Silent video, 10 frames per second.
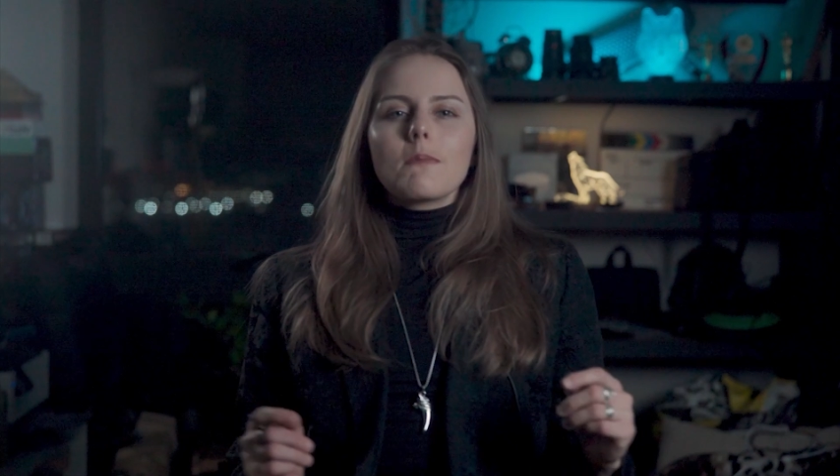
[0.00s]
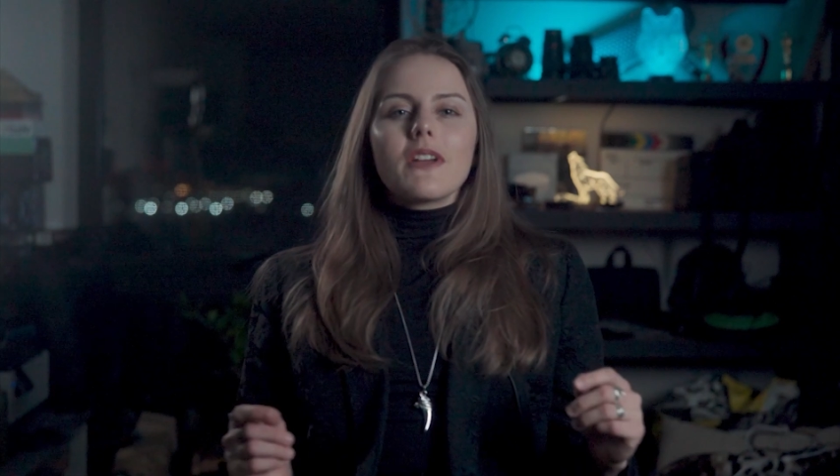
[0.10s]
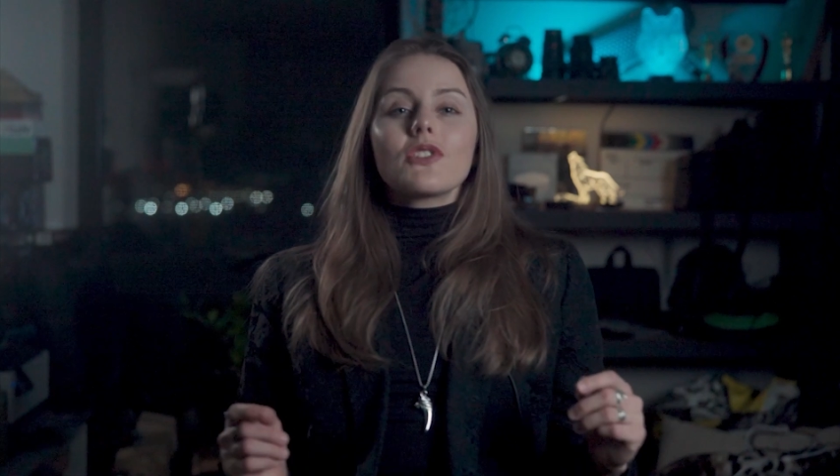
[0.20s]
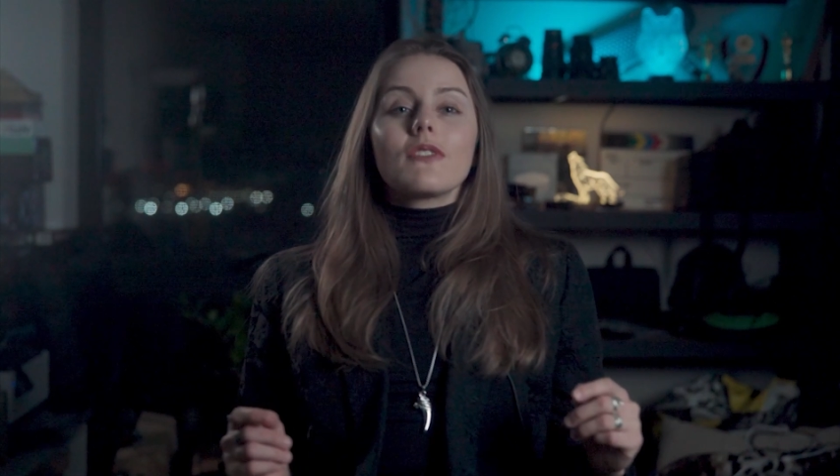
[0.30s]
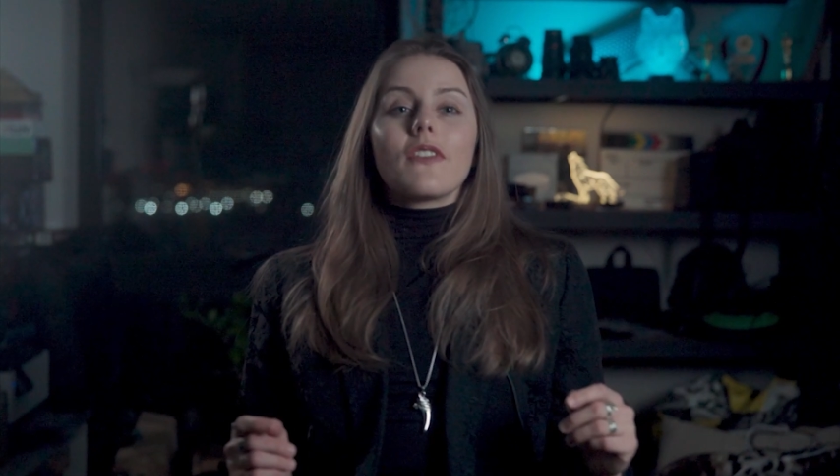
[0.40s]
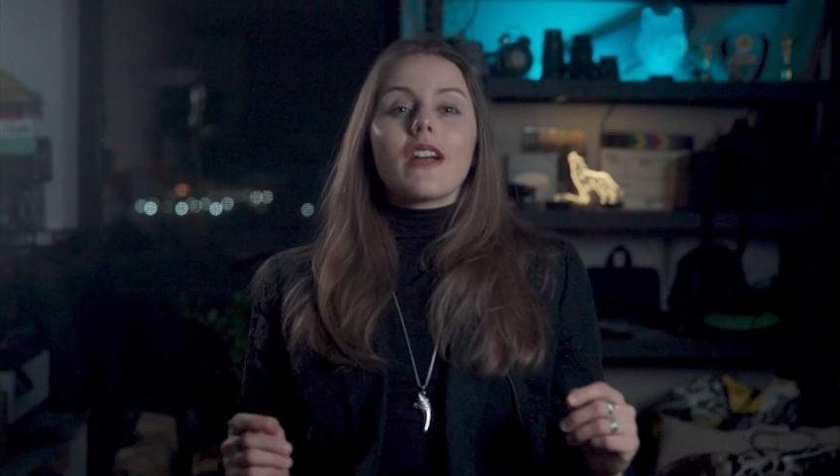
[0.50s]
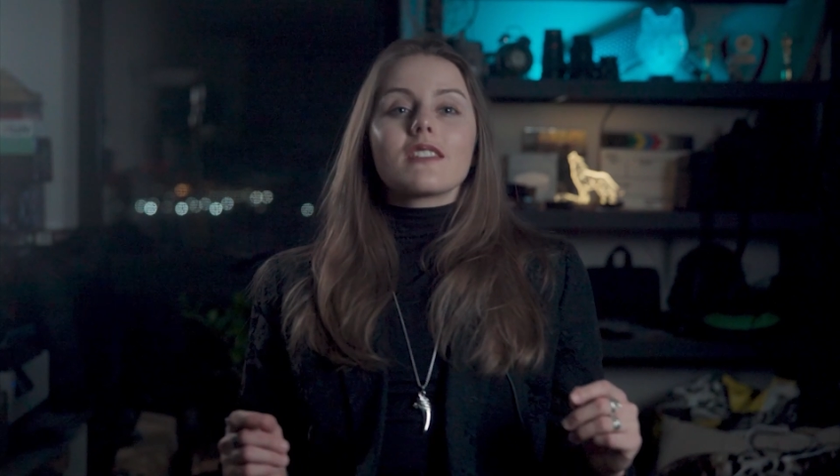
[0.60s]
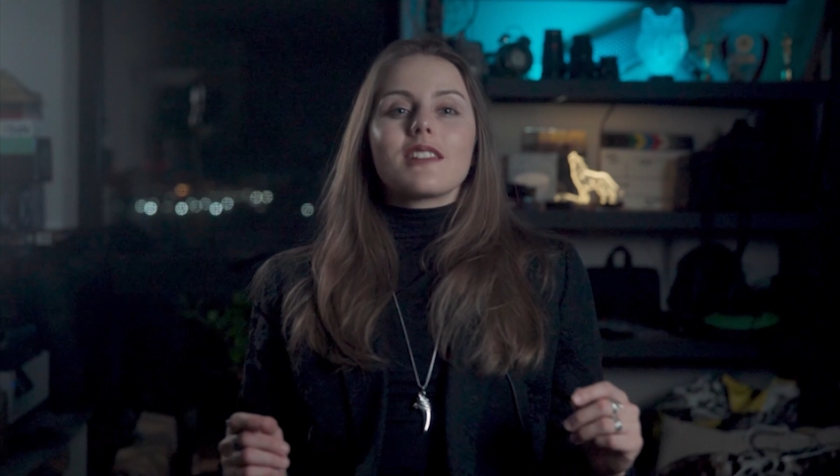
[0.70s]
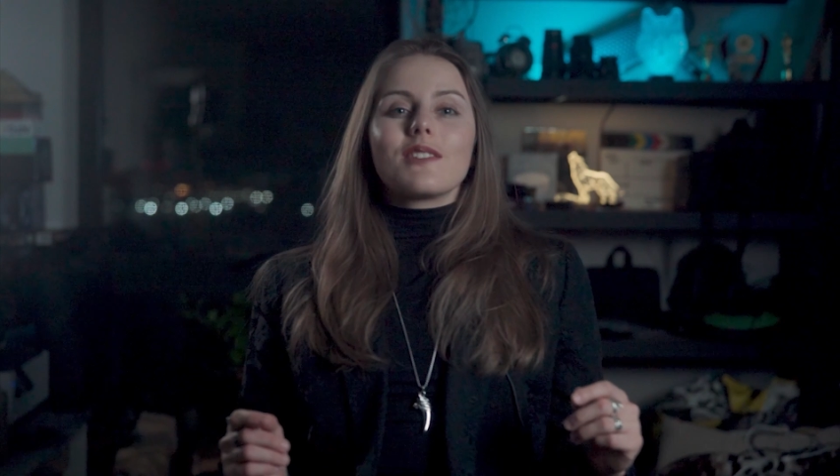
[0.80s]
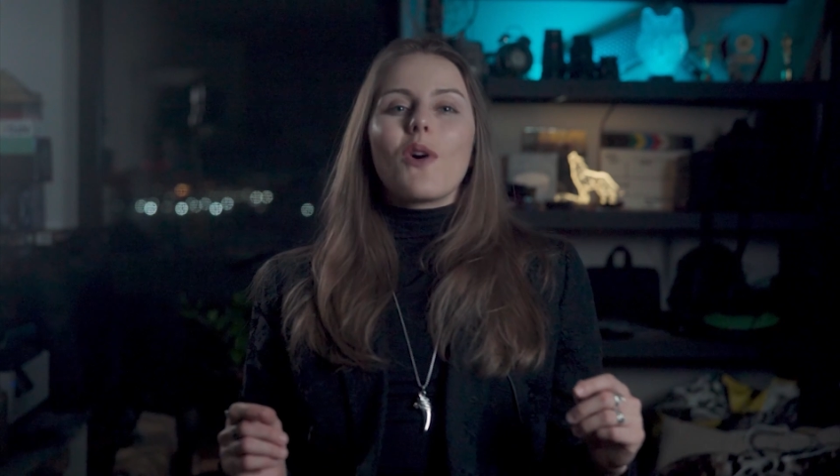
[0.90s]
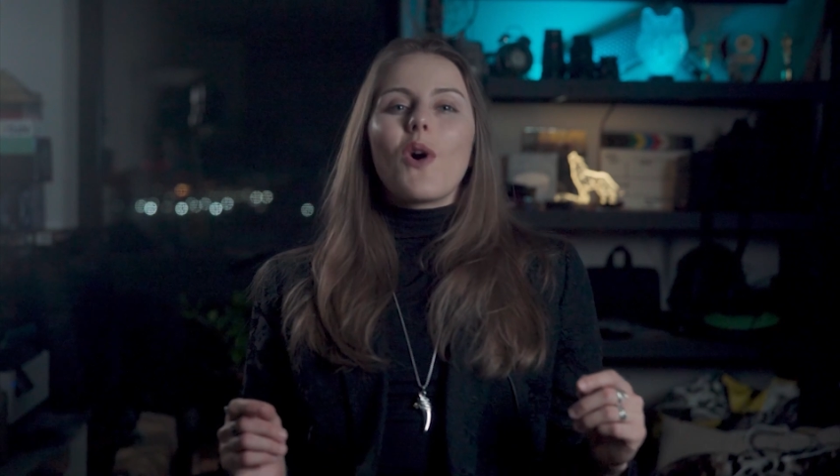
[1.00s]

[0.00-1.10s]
special effects are not